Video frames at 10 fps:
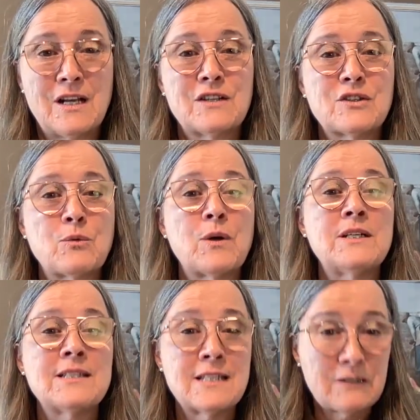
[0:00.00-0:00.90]
So what
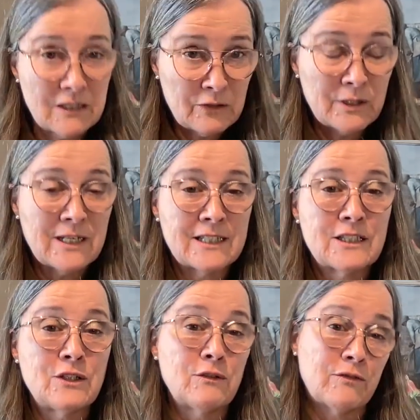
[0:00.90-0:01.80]
is it you would like
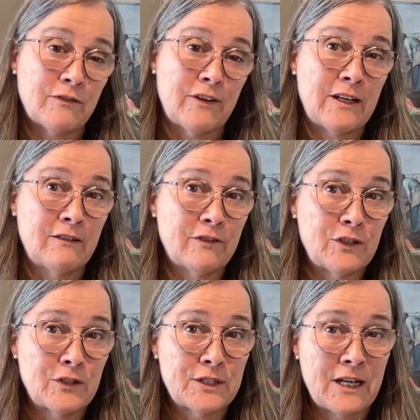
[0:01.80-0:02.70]
to do for fun for
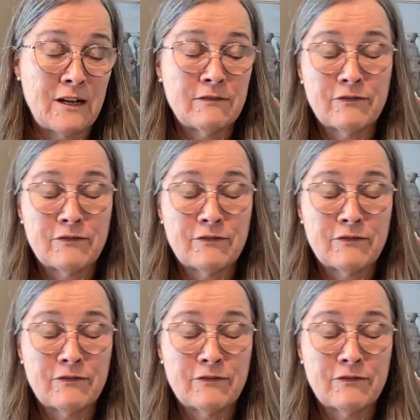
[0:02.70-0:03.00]
yourself?